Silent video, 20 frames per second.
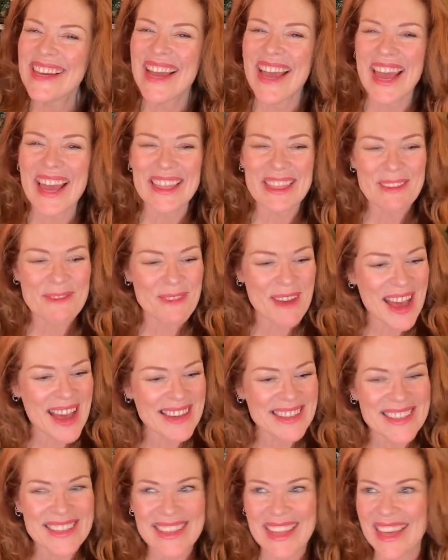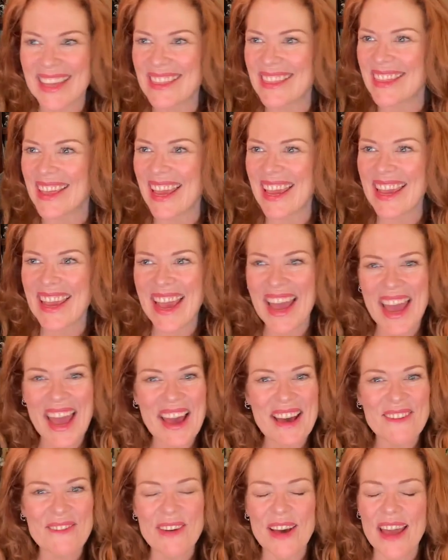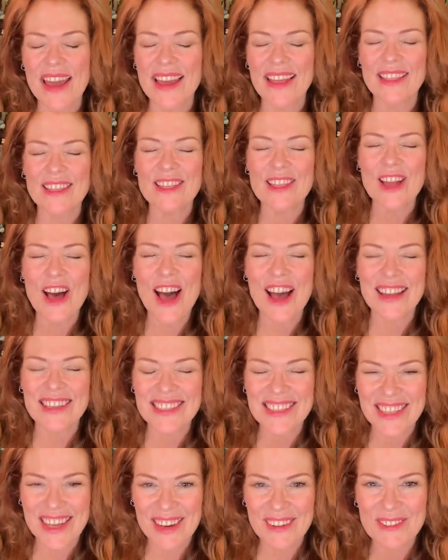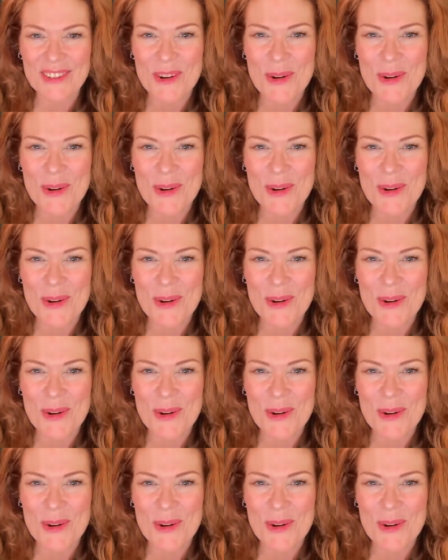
and the fact that they have a lot of